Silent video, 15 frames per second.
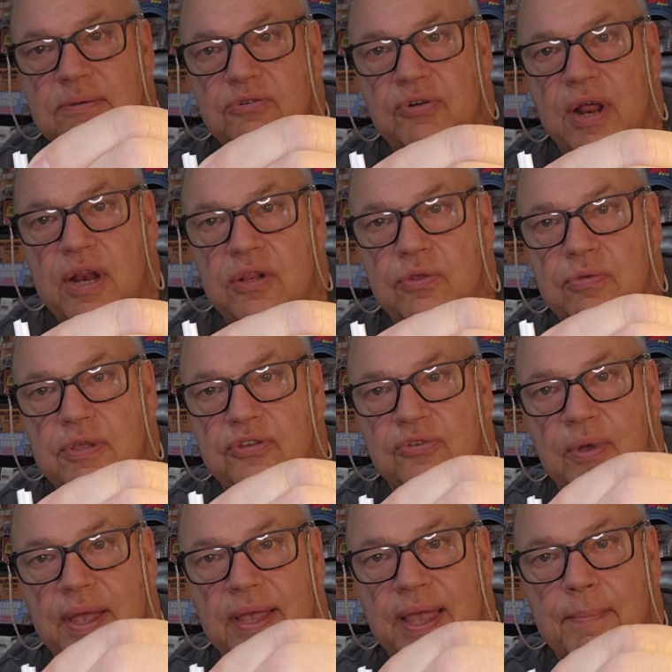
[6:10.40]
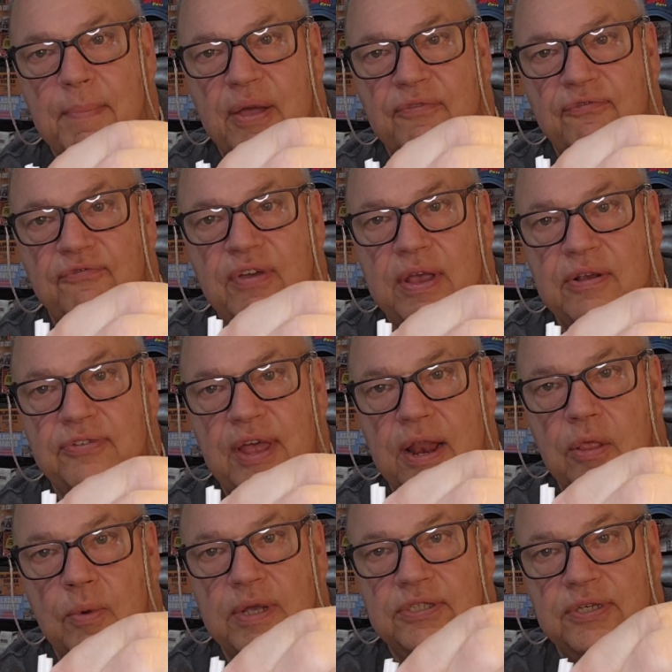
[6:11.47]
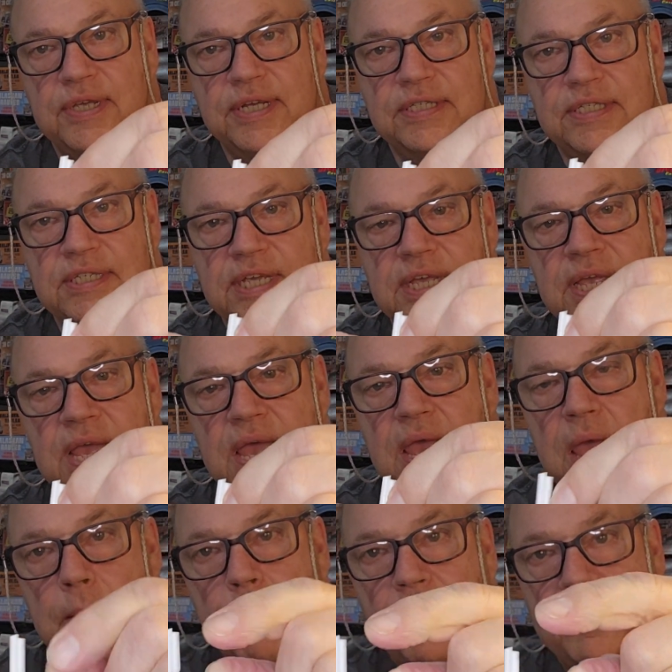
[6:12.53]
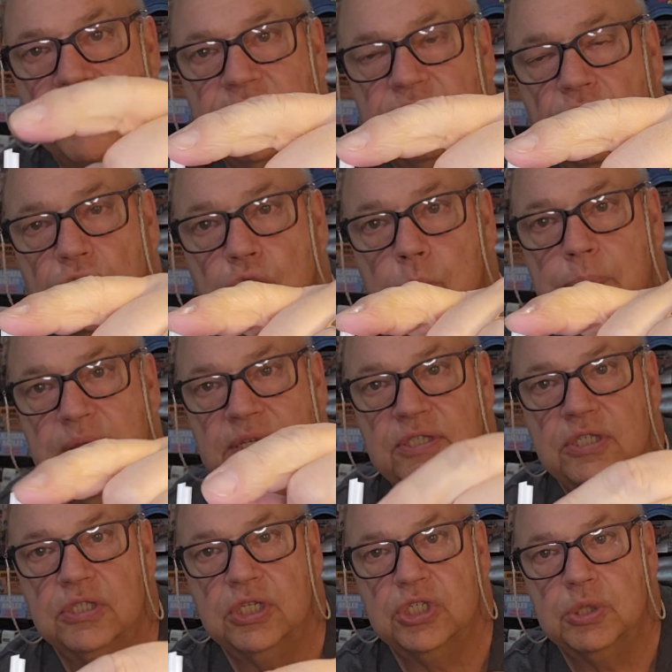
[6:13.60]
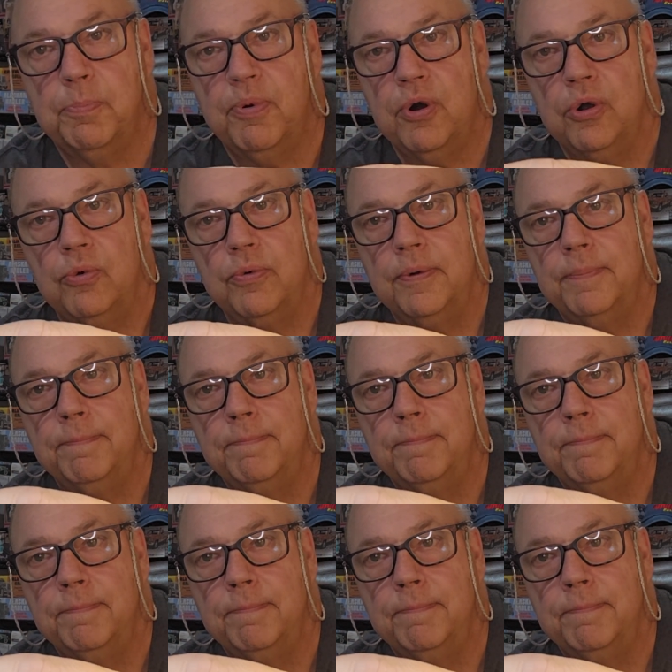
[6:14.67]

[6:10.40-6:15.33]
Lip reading: trying to do this so I can get my fingers out of the way so you can see. But these are 2 pieces of sprue,